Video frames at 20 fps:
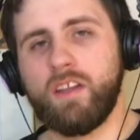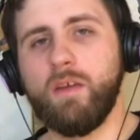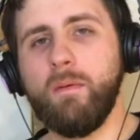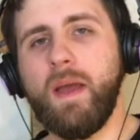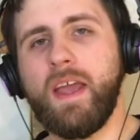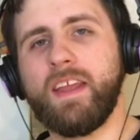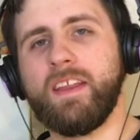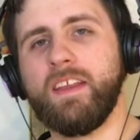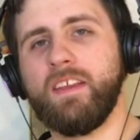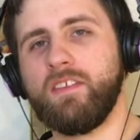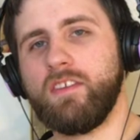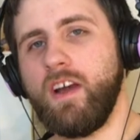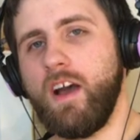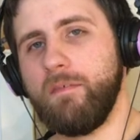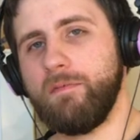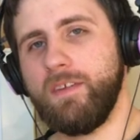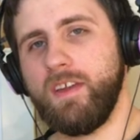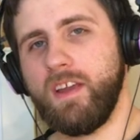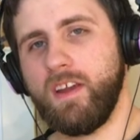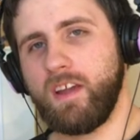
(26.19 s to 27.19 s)
To make this
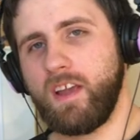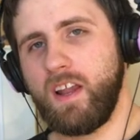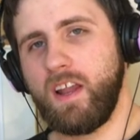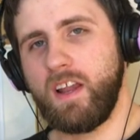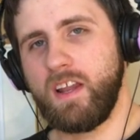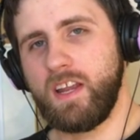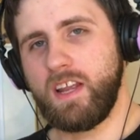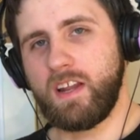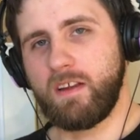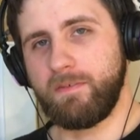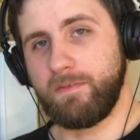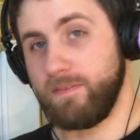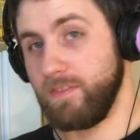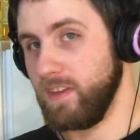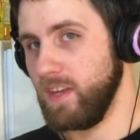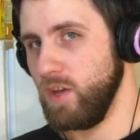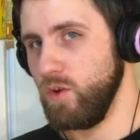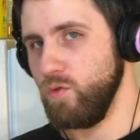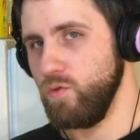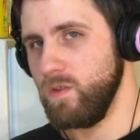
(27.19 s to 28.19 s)
coffee, you're going to need a
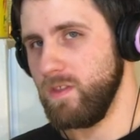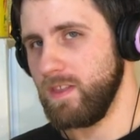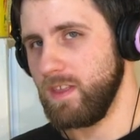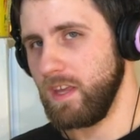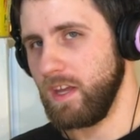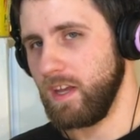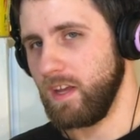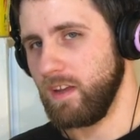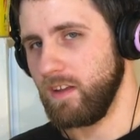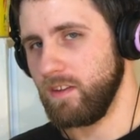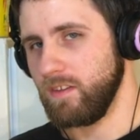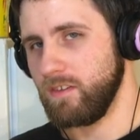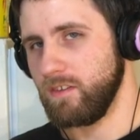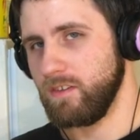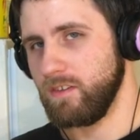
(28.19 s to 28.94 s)
few things